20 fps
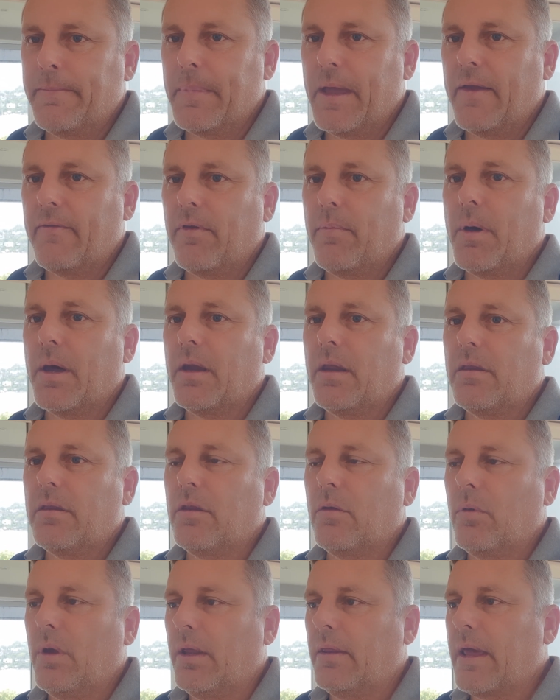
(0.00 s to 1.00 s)
Everybody's
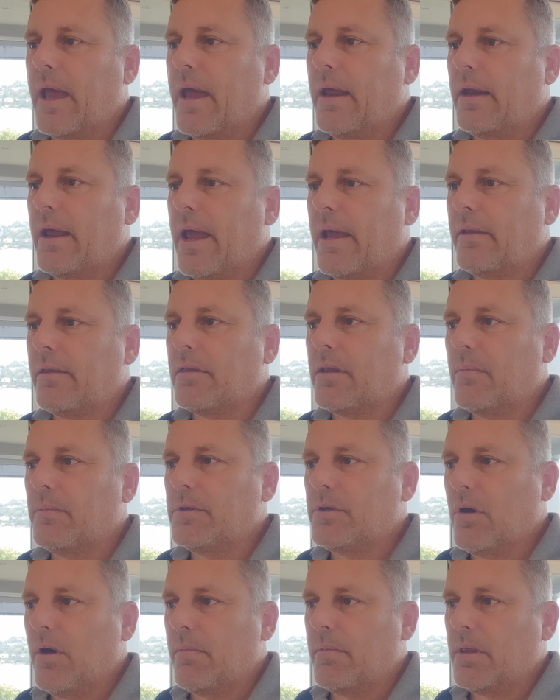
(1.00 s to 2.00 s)
doing that, and
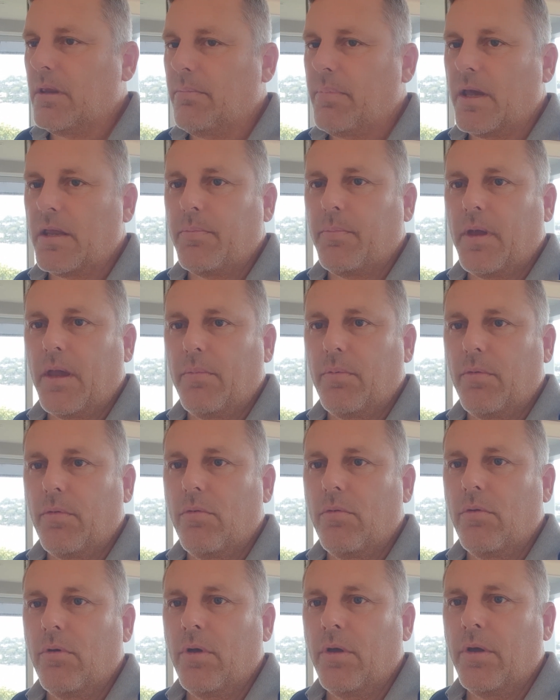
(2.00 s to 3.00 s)
sometimes the best
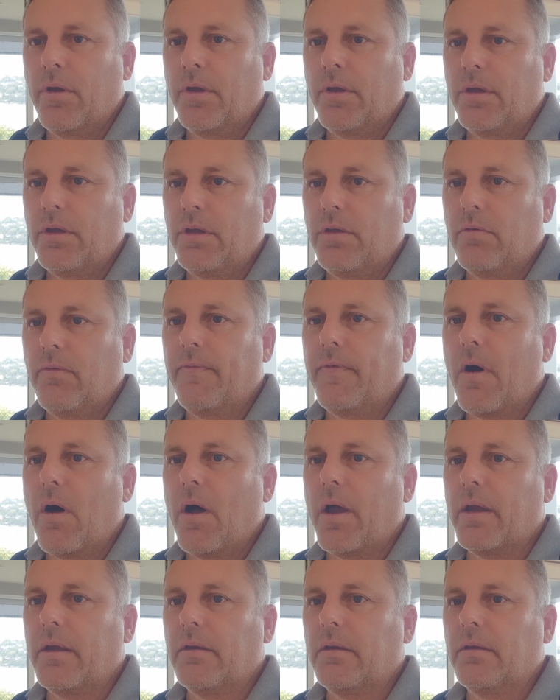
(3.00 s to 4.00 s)
people you'll
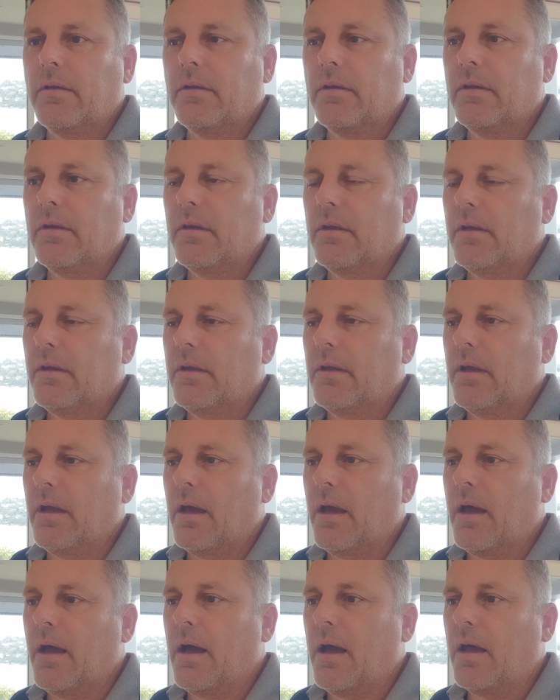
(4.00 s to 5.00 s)
find
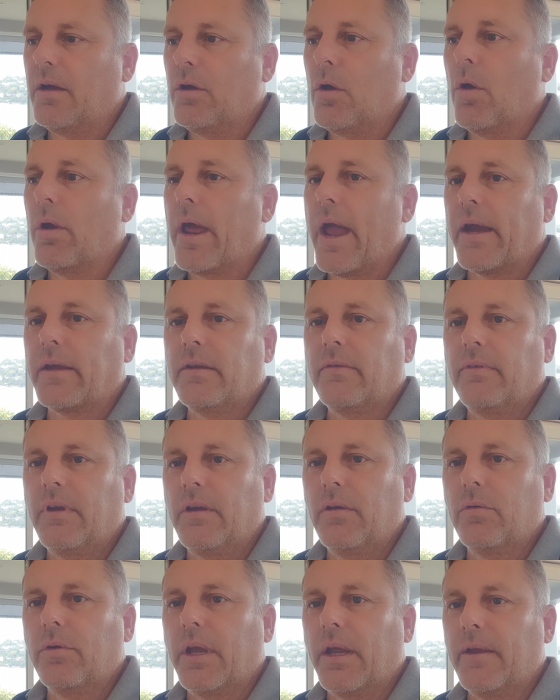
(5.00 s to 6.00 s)
are not actively
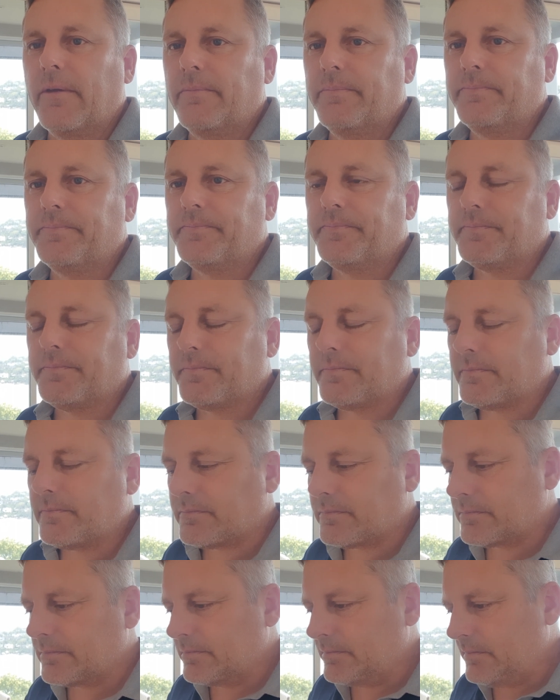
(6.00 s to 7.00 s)
looking.
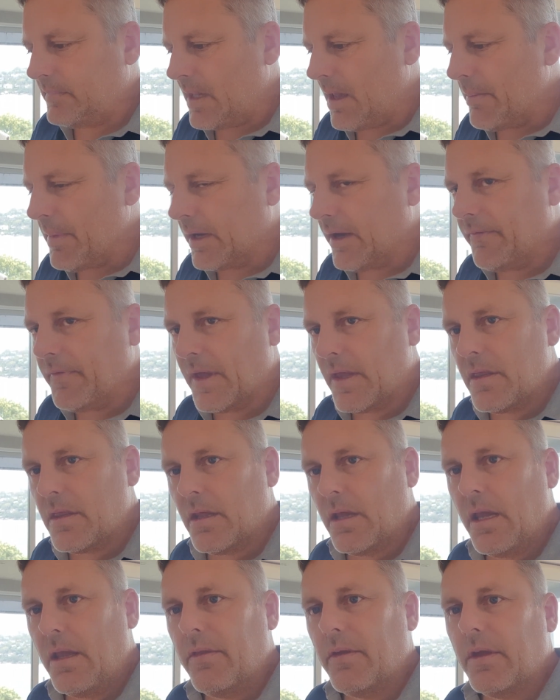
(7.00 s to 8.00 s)
But if they
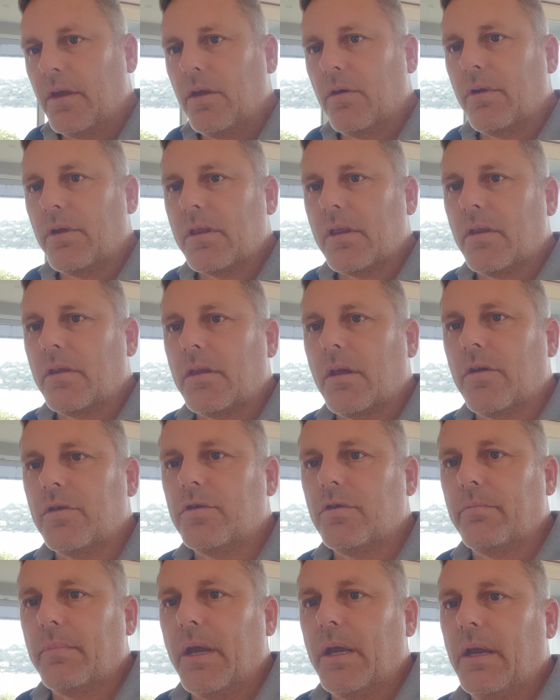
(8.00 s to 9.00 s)
see that you're in the
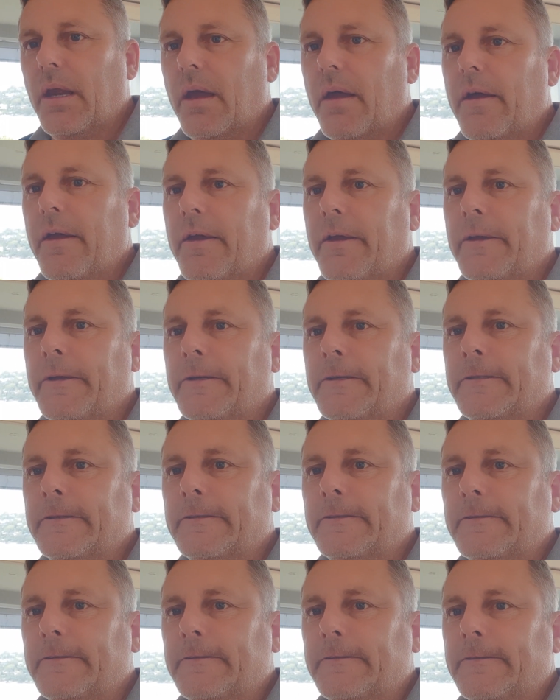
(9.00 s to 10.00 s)
social media
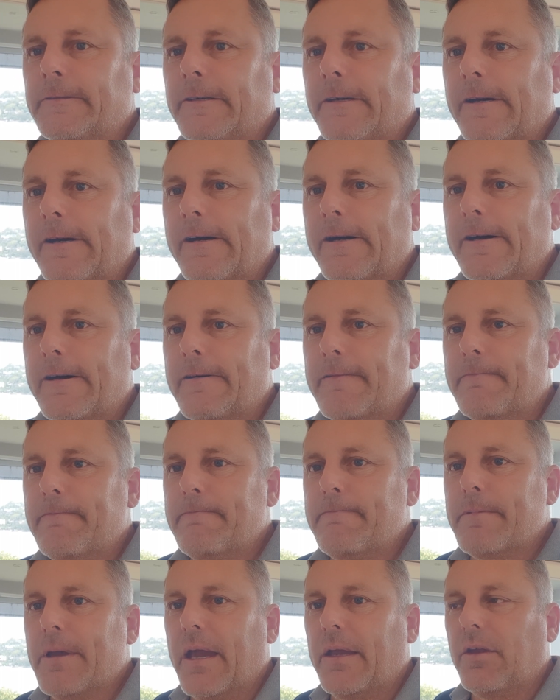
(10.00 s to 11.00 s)

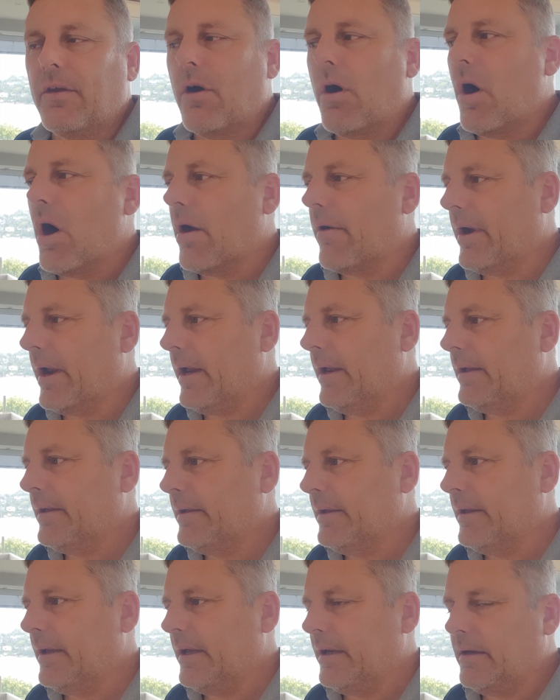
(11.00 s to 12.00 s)
and you're hiring,
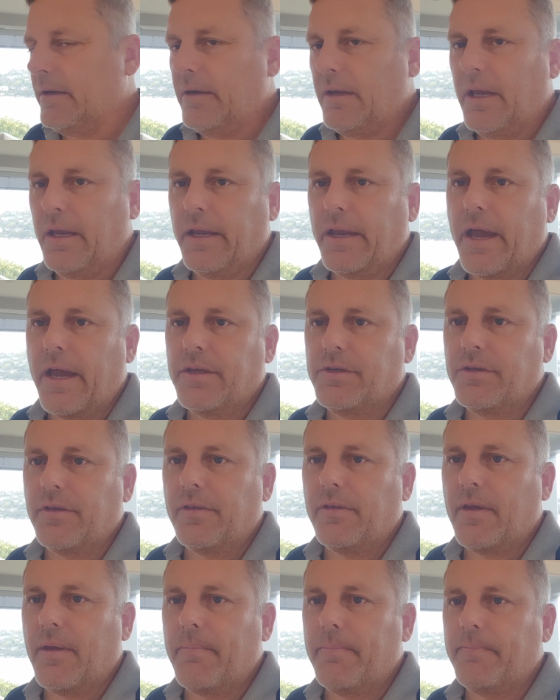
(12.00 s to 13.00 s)
it
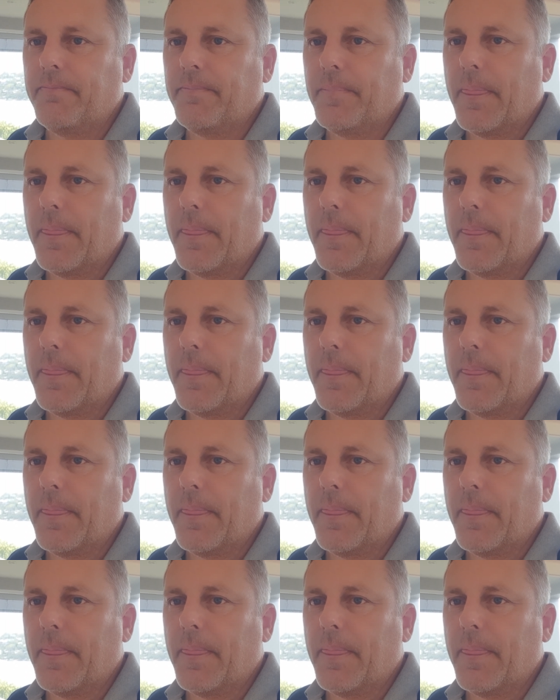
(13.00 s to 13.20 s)
engages them.